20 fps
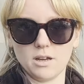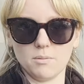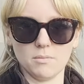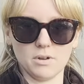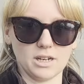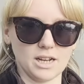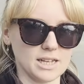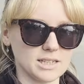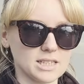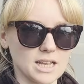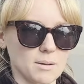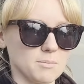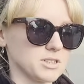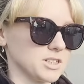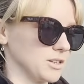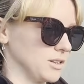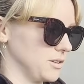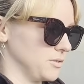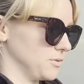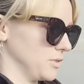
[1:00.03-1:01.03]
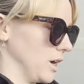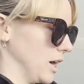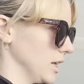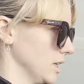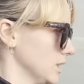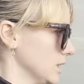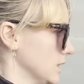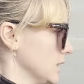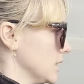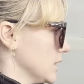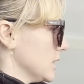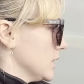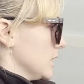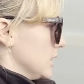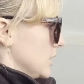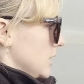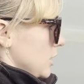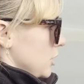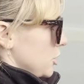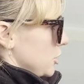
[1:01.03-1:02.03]
them, and that's absolutely fine.
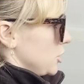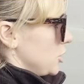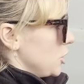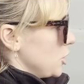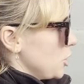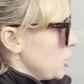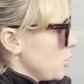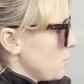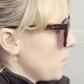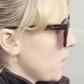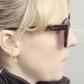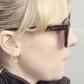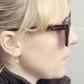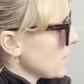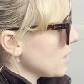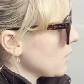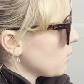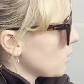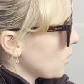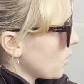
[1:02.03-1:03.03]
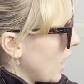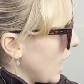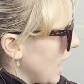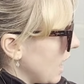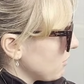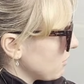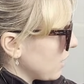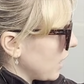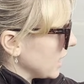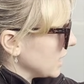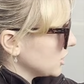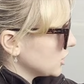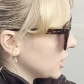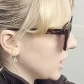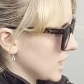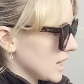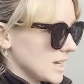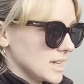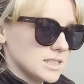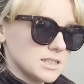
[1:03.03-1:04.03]
You probably will have like
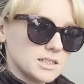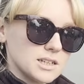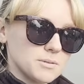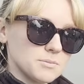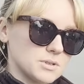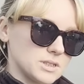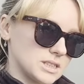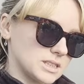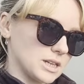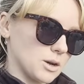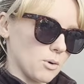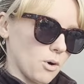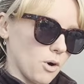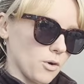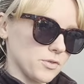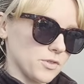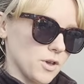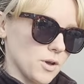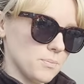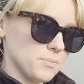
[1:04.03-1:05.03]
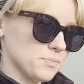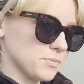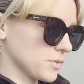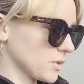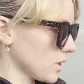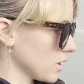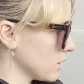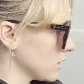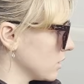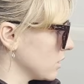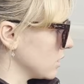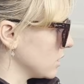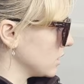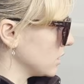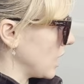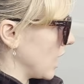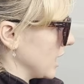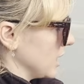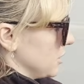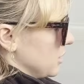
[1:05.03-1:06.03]
chilies still on them.
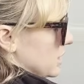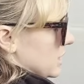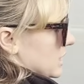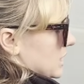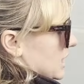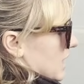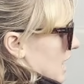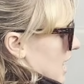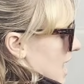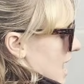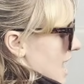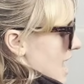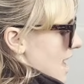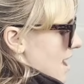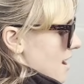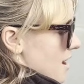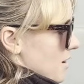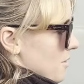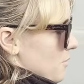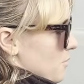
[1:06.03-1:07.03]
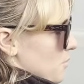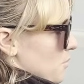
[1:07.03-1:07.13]
Like you can see here,